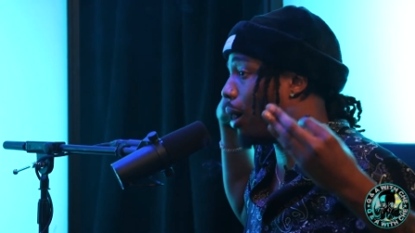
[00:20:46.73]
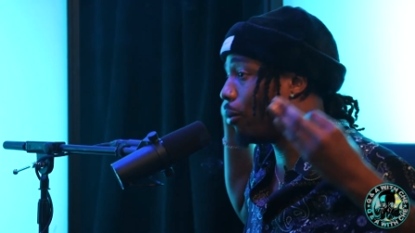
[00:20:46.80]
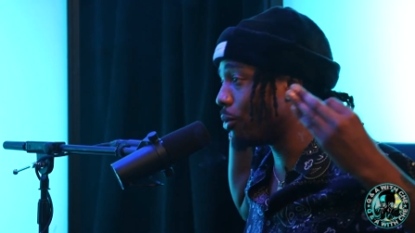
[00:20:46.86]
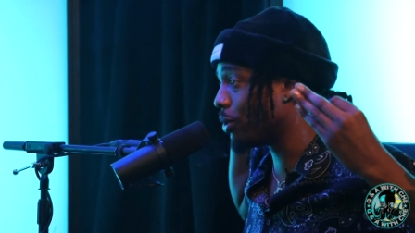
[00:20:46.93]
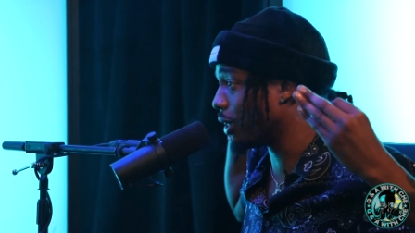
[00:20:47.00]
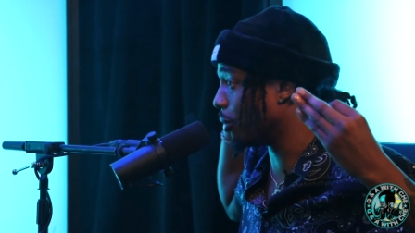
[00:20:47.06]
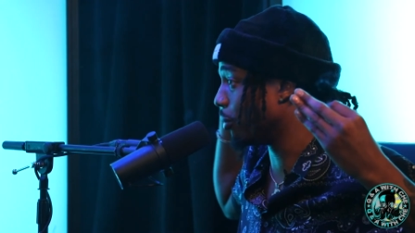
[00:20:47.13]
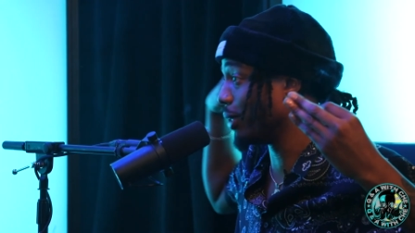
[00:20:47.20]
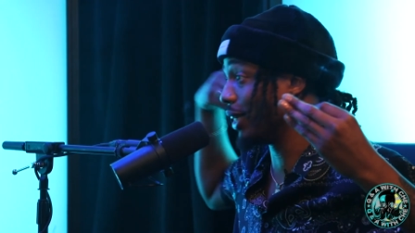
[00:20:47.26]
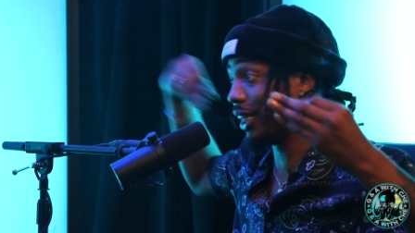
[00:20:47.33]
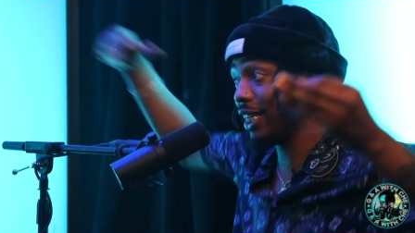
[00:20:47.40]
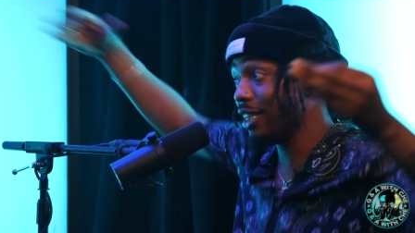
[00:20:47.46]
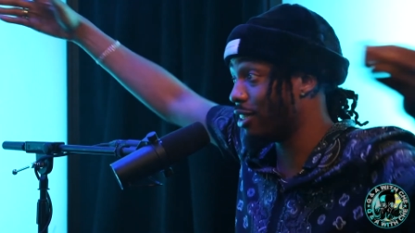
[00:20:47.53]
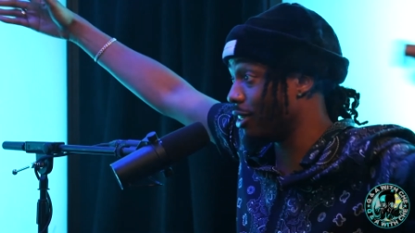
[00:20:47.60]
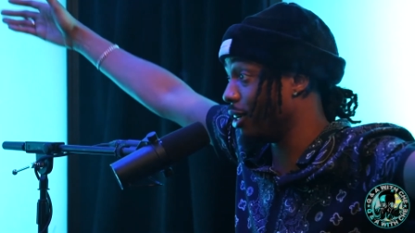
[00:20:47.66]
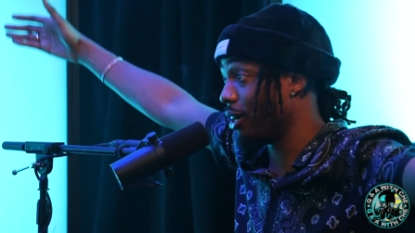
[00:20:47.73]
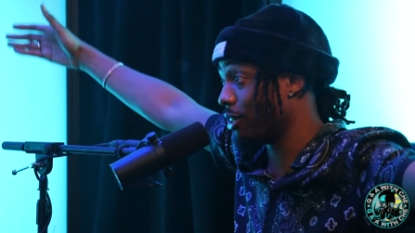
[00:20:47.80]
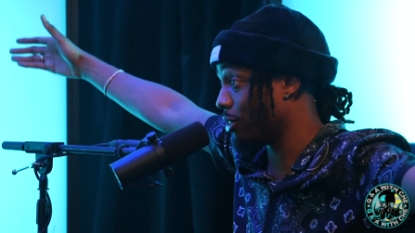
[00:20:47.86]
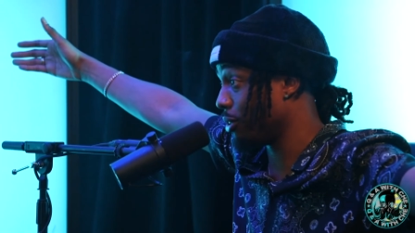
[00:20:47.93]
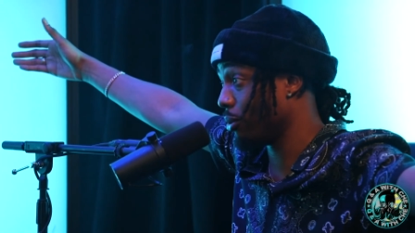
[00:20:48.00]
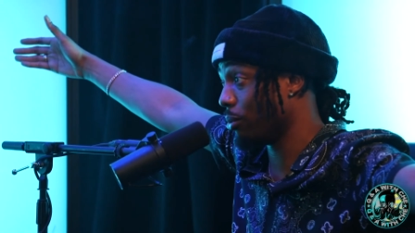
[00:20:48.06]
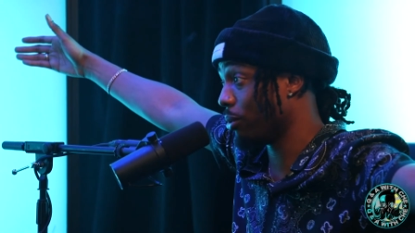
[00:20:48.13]
I want to release it all
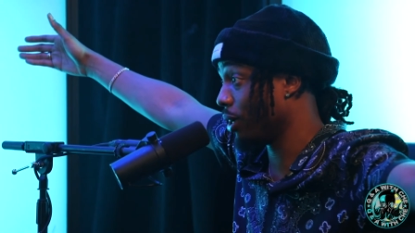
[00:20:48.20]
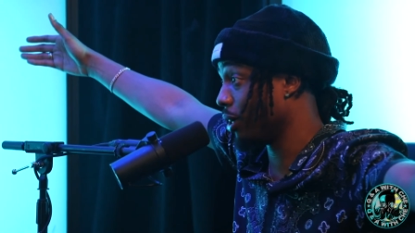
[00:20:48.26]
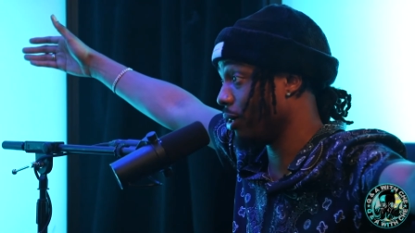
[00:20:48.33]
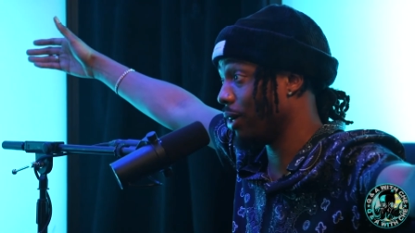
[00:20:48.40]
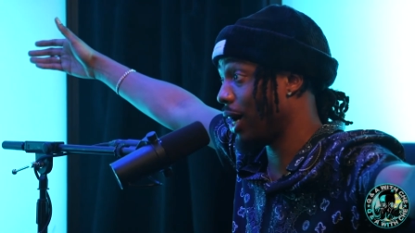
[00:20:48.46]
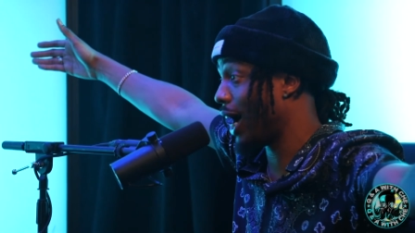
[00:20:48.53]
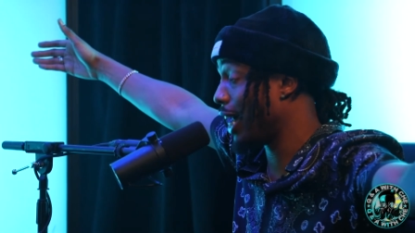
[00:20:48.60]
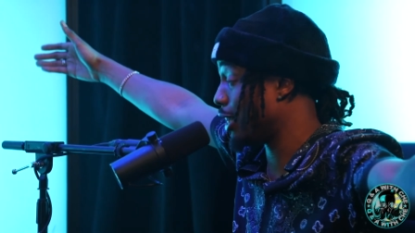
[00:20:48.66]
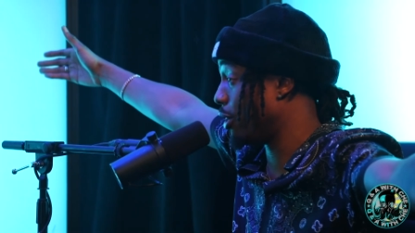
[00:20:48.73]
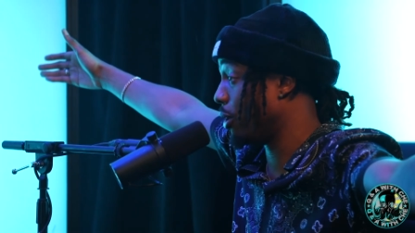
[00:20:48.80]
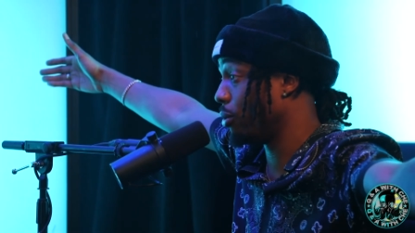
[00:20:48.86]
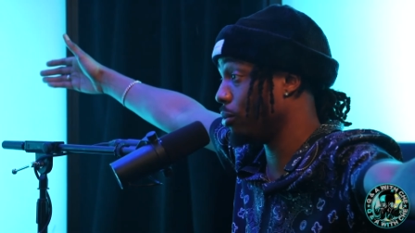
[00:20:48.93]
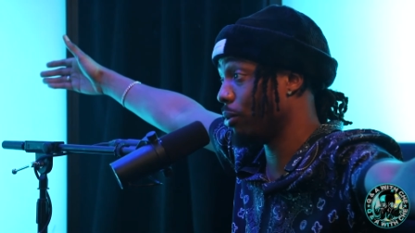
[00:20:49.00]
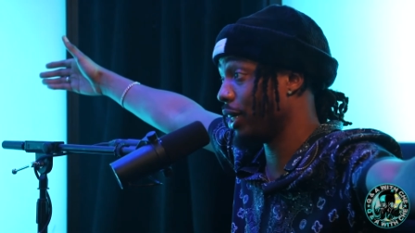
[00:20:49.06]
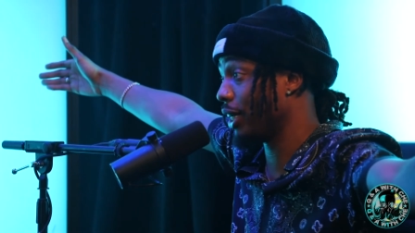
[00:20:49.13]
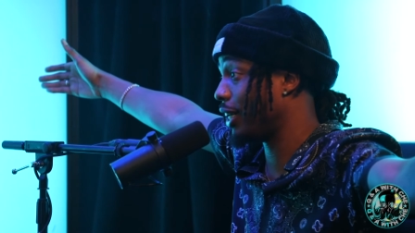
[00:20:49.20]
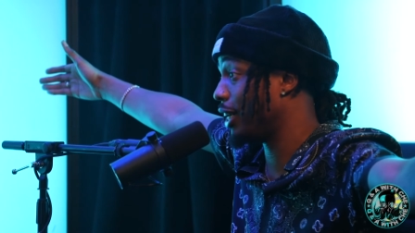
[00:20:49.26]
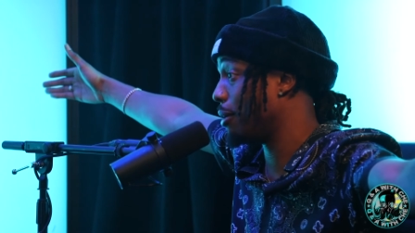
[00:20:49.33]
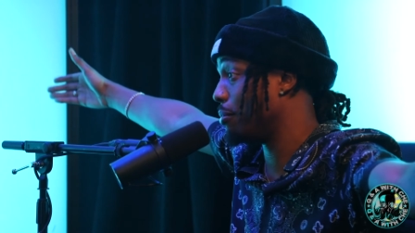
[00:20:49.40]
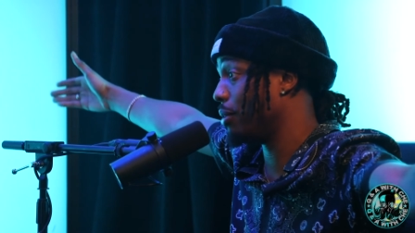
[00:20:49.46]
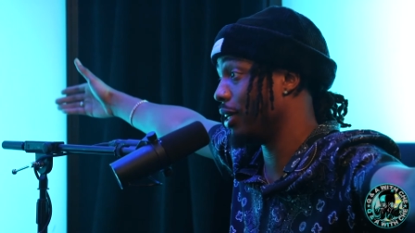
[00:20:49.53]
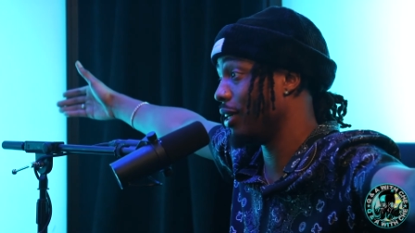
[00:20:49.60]
to the world. I yeah. don't want to
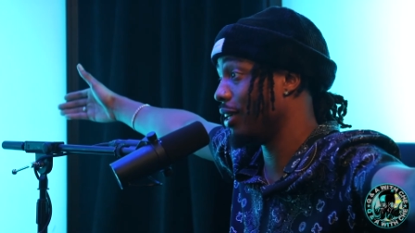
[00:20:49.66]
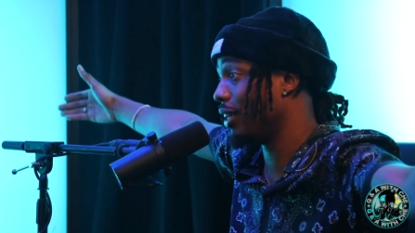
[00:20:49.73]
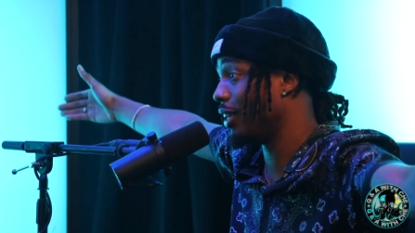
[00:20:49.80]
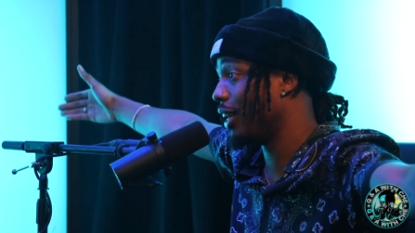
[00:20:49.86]
keep it.